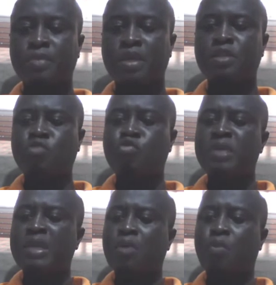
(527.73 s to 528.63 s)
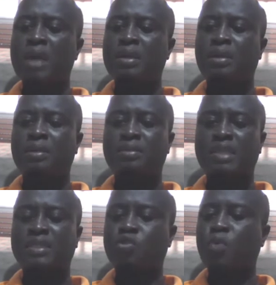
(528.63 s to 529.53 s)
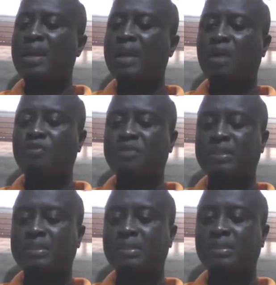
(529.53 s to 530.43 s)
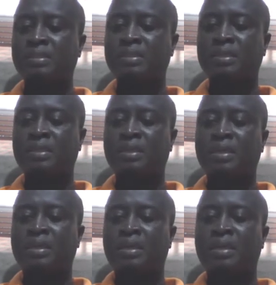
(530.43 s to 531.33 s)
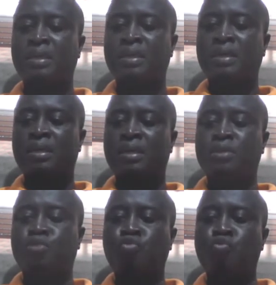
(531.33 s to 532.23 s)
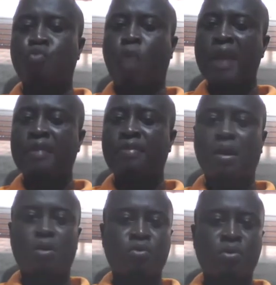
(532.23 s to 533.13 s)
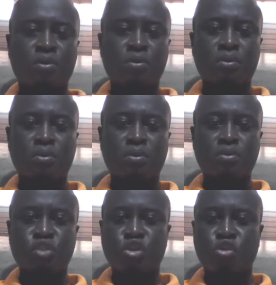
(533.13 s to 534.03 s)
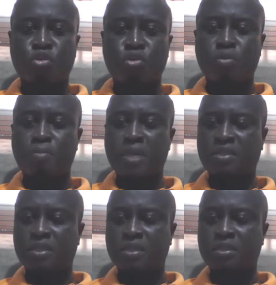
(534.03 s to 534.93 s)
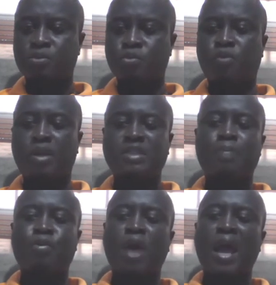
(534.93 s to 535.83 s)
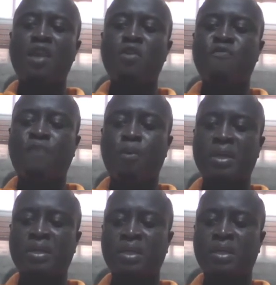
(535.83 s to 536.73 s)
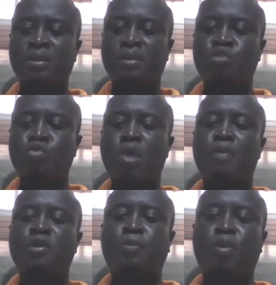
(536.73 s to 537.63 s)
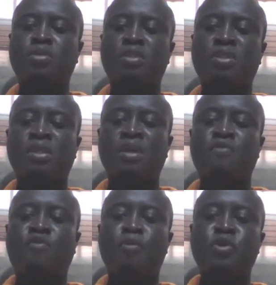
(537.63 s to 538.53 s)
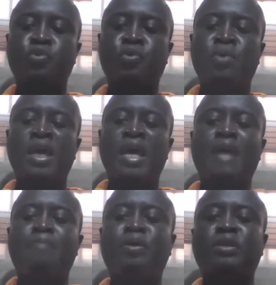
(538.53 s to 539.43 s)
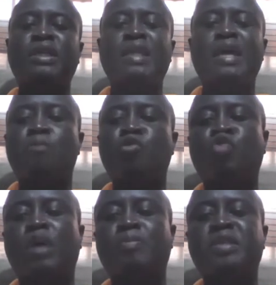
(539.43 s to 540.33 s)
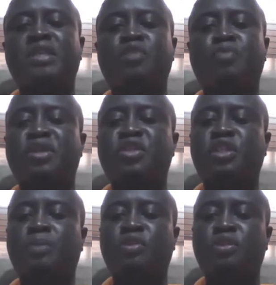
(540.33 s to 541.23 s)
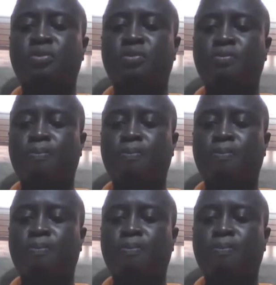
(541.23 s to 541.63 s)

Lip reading: This could be a 1 sentence or 1.5 sentence to wind down your message. So for example, I look forward to a response from you and building a mutual business relationship with you.